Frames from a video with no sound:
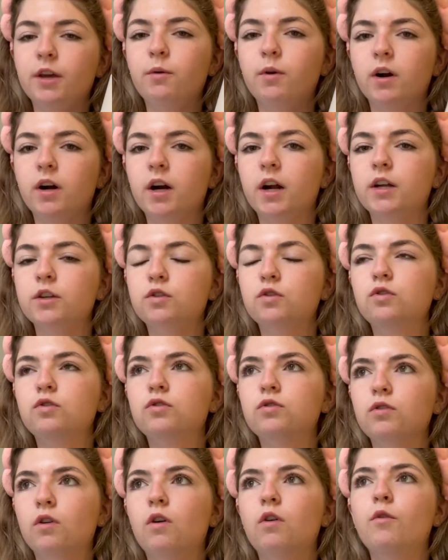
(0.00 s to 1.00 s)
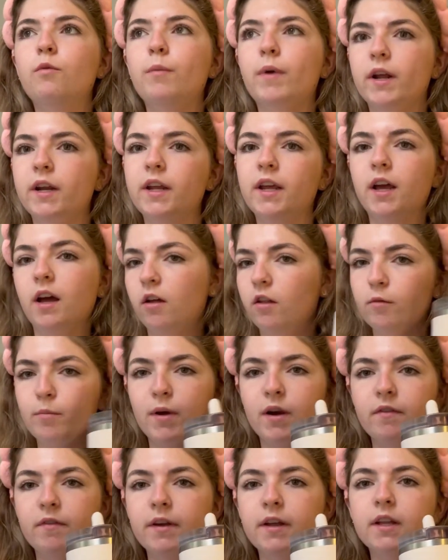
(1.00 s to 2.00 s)
water has so many health
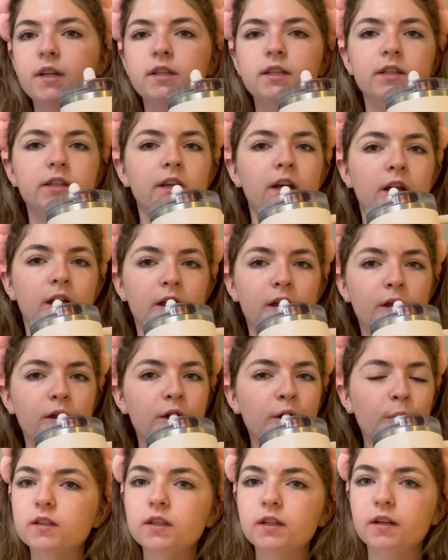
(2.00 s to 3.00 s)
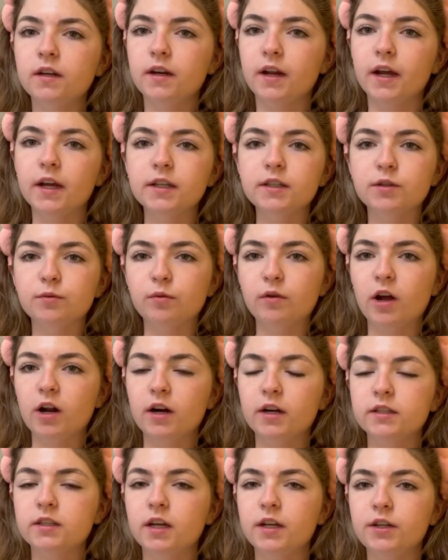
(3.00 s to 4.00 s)
benefits. Next
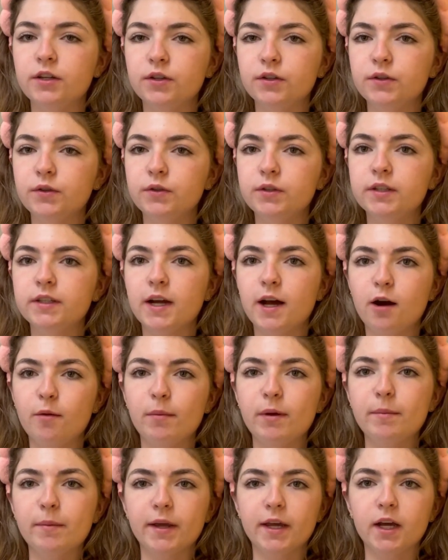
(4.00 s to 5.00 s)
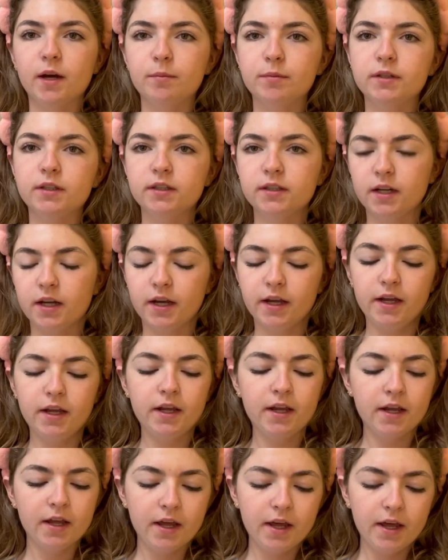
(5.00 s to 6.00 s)
product I use to help my makeup
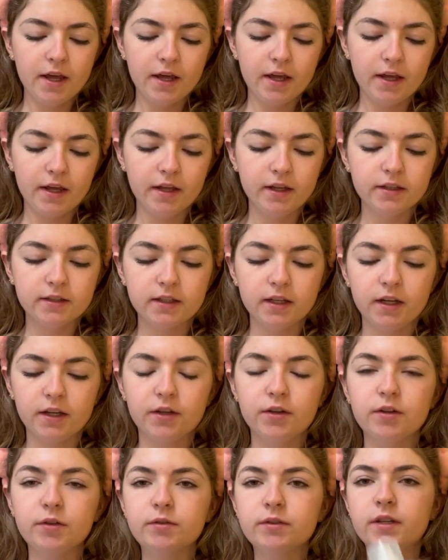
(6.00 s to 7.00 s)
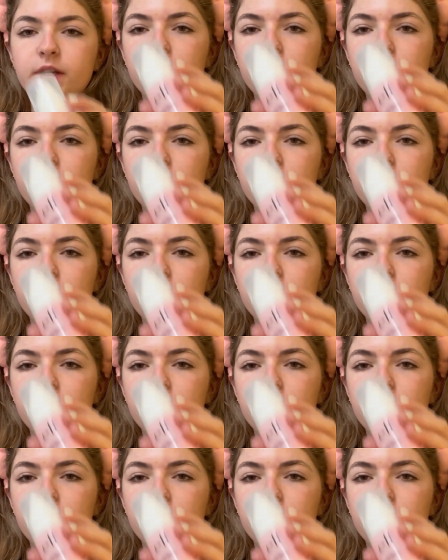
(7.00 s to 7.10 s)
stay is I use the